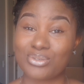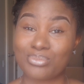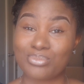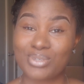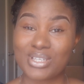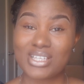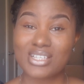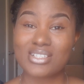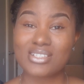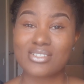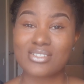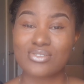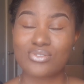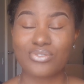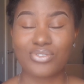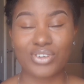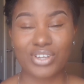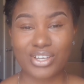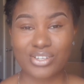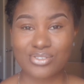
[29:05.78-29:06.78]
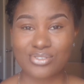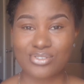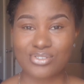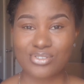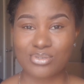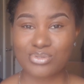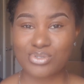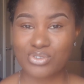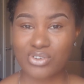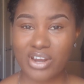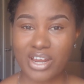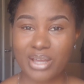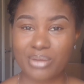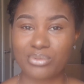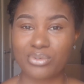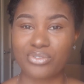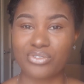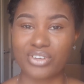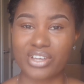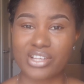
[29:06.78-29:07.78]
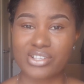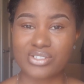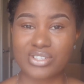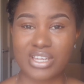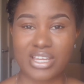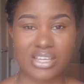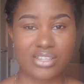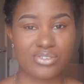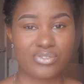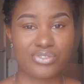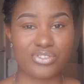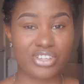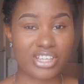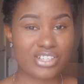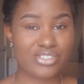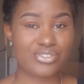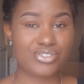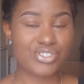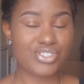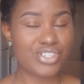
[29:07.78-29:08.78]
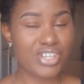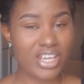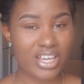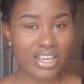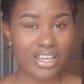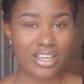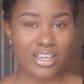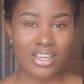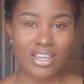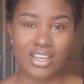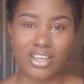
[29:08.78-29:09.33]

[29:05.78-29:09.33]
Please don't forget to subscribe, don't forget to like, don't forget to share.